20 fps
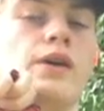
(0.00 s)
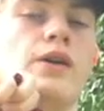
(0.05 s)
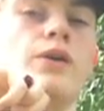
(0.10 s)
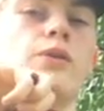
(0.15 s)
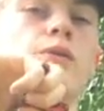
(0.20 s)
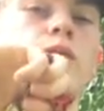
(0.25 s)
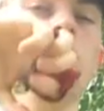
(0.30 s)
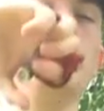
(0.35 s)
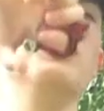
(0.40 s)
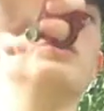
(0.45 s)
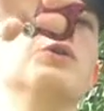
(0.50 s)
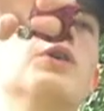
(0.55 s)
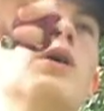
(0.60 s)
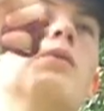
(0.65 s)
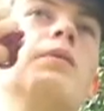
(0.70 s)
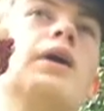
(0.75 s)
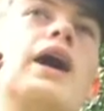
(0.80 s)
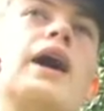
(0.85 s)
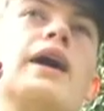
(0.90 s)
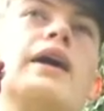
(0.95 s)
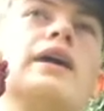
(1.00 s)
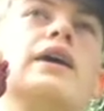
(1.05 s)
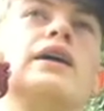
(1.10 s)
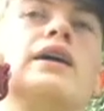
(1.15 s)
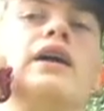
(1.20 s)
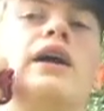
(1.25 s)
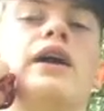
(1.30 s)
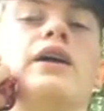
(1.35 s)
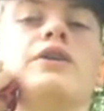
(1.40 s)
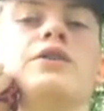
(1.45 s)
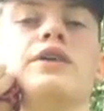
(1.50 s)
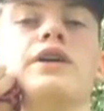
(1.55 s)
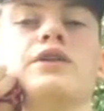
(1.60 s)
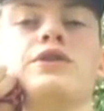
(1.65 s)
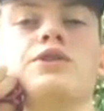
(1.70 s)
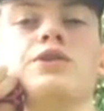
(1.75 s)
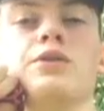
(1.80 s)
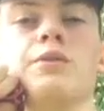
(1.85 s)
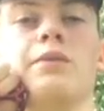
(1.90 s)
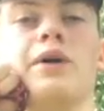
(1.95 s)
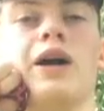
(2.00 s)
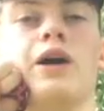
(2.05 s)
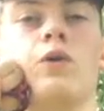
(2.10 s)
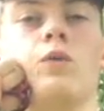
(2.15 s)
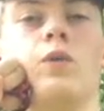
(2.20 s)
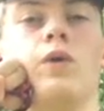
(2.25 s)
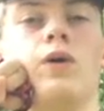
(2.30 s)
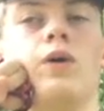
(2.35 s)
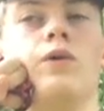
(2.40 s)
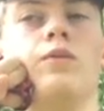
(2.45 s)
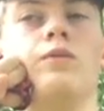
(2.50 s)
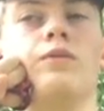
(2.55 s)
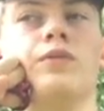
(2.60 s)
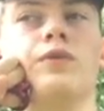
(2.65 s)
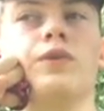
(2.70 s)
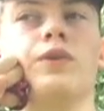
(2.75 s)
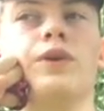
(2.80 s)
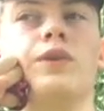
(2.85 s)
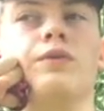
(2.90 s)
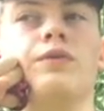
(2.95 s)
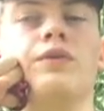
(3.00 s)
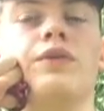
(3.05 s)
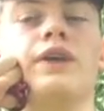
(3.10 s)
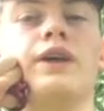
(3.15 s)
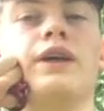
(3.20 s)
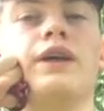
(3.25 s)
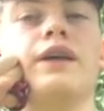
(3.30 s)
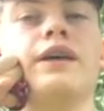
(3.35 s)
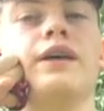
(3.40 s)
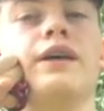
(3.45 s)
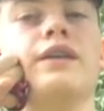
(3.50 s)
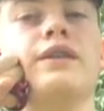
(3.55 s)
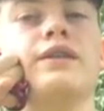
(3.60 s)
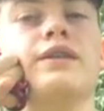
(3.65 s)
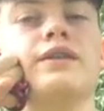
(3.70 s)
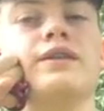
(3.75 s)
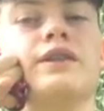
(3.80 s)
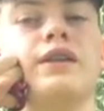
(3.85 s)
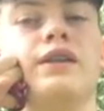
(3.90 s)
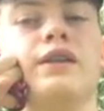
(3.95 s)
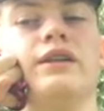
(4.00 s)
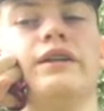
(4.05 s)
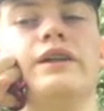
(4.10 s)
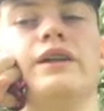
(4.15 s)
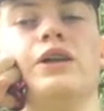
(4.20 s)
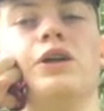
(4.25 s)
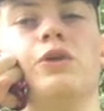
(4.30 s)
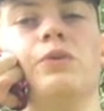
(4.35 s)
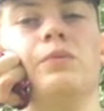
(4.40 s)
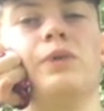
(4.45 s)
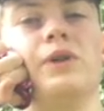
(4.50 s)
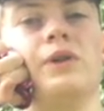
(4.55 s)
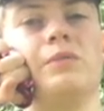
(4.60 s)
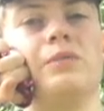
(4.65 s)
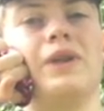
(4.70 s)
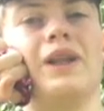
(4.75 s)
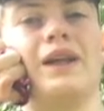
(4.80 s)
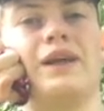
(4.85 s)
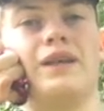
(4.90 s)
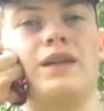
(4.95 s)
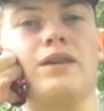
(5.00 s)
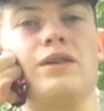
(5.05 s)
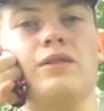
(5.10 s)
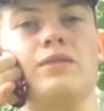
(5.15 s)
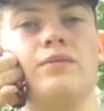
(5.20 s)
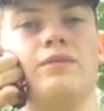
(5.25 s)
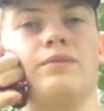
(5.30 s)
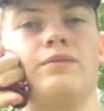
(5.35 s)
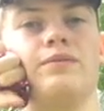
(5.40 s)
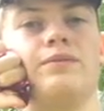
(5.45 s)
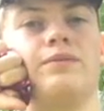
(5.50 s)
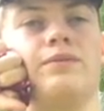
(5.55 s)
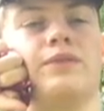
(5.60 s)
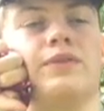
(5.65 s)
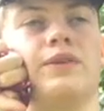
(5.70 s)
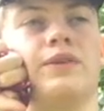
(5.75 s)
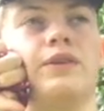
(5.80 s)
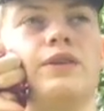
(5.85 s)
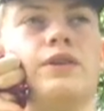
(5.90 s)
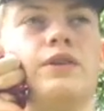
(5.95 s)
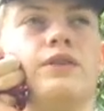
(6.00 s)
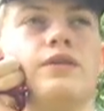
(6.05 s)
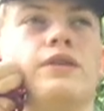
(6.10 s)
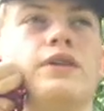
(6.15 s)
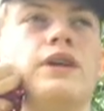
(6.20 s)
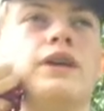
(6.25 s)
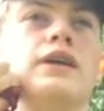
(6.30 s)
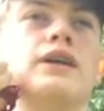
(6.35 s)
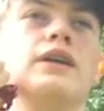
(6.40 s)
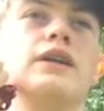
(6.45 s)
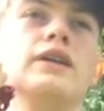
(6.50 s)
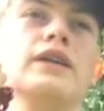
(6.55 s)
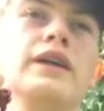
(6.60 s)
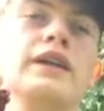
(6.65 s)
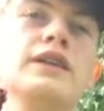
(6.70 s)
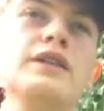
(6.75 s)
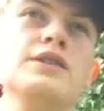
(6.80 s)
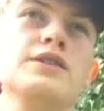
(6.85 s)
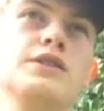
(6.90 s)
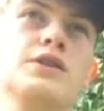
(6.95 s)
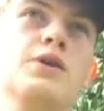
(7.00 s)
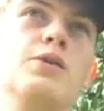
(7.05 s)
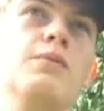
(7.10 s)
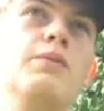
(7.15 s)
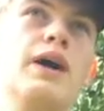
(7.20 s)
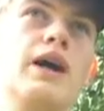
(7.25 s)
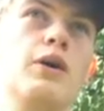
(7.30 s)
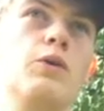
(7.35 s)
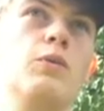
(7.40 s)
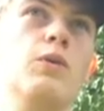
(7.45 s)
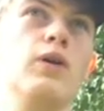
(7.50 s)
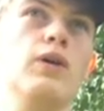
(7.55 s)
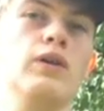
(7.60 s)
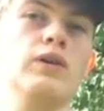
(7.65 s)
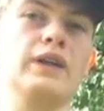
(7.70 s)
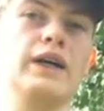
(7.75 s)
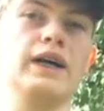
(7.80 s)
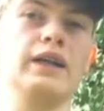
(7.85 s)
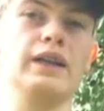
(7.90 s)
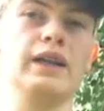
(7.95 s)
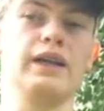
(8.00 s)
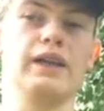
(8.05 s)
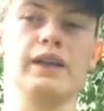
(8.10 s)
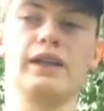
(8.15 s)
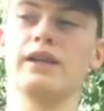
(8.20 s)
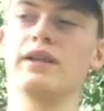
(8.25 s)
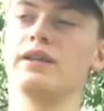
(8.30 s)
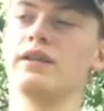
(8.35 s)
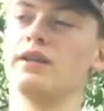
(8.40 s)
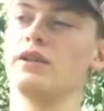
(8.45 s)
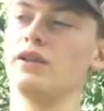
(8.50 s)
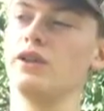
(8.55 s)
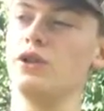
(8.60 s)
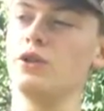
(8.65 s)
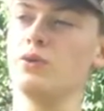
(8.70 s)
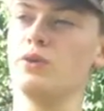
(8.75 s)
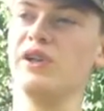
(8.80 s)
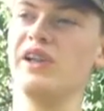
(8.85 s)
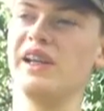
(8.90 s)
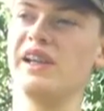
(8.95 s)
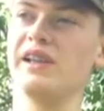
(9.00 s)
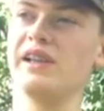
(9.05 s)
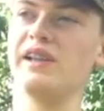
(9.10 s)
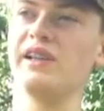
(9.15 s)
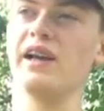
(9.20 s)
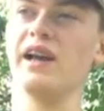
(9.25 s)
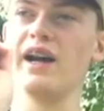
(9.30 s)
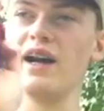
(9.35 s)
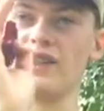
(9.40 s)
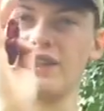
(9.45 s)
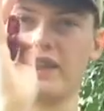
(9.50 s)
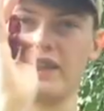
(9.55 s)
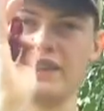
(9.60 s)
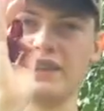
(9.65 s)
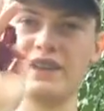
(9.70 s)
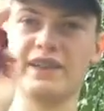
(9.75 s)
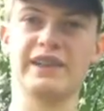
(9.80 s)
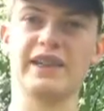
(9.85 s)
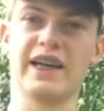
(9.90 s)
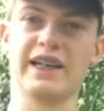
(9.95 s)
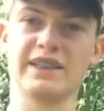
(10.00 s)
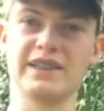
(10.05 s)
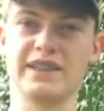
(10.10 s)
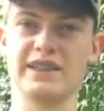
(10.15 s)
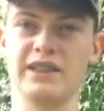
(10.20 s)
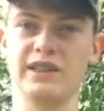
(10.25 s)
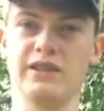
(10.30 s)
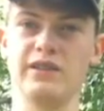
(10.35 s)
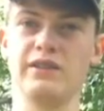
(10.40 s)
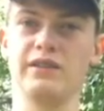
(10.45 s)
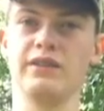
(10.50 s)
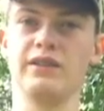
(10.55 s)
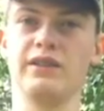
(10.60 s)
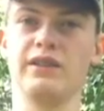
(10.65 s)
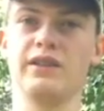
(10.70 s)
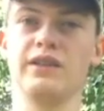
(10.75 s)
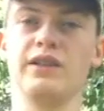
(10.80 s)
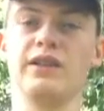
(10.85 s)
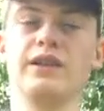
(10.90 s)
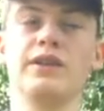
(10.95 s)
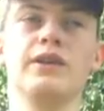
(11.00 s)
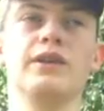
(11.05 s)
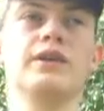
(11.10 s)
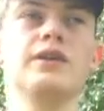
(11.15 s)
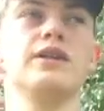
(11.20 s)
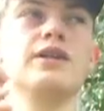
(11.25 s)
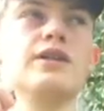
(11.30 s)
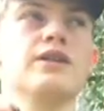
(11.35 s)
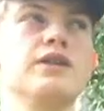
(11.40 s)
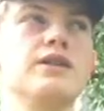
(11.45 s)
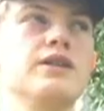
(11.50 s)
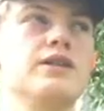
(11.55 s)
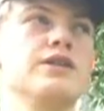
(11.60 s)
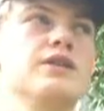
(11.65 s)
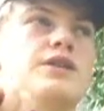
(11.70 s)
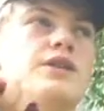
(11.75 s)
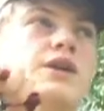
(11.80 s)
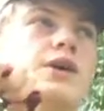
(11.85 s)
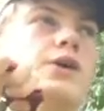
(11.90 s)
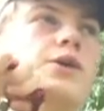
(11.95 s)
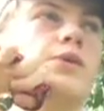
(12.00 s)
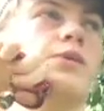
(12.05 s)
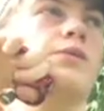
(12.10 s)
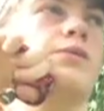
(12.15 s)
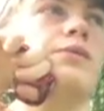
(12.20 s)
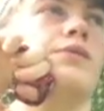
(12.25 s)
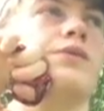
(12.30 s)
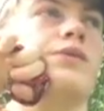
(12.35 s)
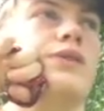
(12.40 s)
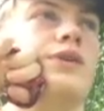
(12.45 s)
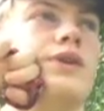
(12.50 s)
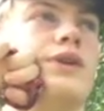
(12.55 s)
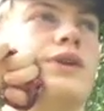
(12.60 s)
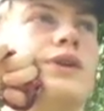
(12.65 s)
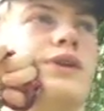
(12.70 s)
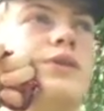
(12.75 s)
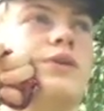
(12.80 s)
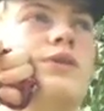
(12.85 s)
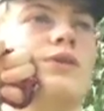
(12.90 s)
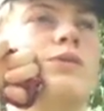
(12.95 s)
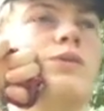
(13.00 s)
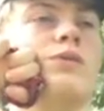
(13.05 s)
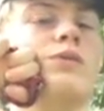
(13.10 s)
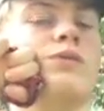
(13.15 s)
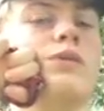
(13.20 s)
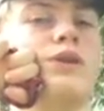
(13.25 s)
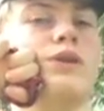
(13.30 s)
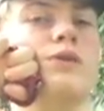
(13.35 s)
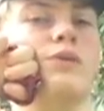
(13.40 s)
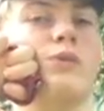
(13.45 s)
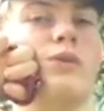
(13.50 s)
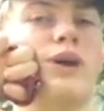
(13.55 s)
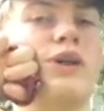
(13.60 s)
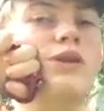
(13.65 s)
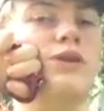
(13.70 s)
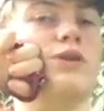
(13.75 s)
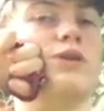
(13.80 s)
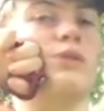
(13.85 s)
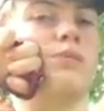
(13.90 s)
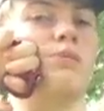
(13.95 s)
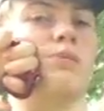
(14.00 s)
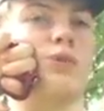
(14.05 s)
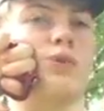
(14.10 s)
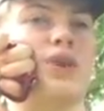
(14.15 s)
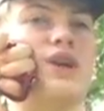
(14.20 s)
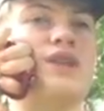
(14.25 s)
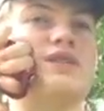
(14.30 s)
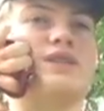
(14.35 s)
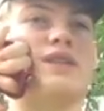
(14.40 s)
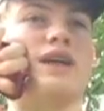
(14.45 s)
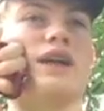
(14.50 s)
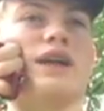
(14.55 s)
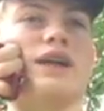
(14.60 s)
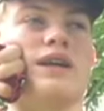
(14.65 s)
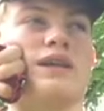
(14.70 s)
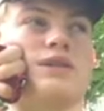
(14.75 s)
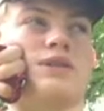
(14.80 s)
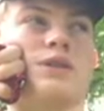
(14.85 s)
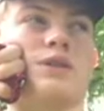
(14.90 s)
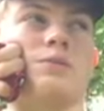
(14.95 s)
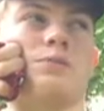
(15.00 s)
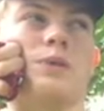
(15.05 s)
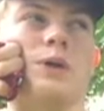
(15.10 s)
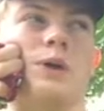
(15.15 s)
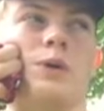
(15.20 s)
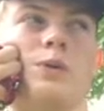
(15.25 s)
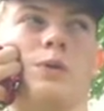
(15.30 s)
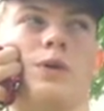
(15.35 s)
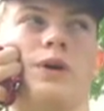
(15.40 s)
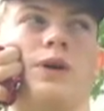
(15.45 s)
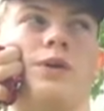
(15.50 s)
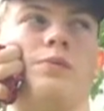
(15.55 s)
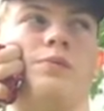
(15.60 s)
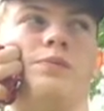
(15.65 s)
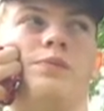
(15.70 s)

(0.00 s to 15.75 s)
when you draw back and you get to your back wall, right, there's a little bit of play in it. Like, there's no back wall that, like, you hit it and, like, that's it. So when you're bracing against the bow, right,